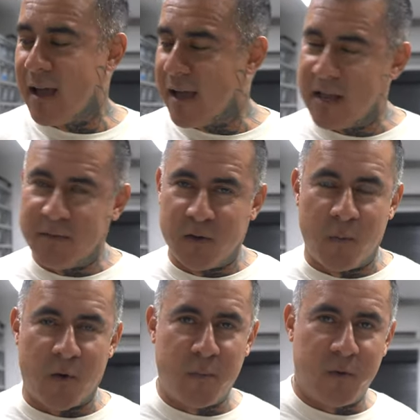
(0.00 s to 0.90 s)
I have a little
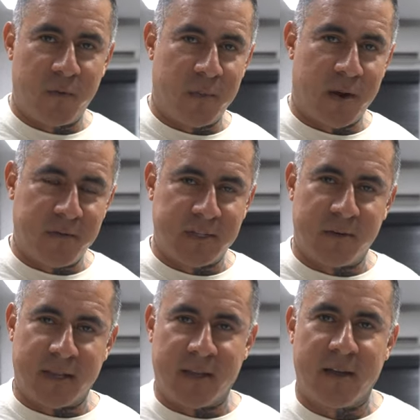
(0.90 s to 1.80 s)
more movement, but obviously
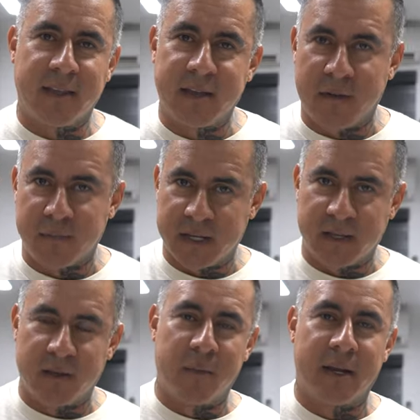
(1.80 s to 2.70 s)
right now I haven't taken
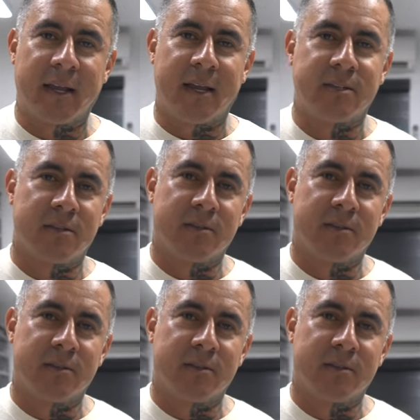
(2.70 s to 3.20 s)
a little medication,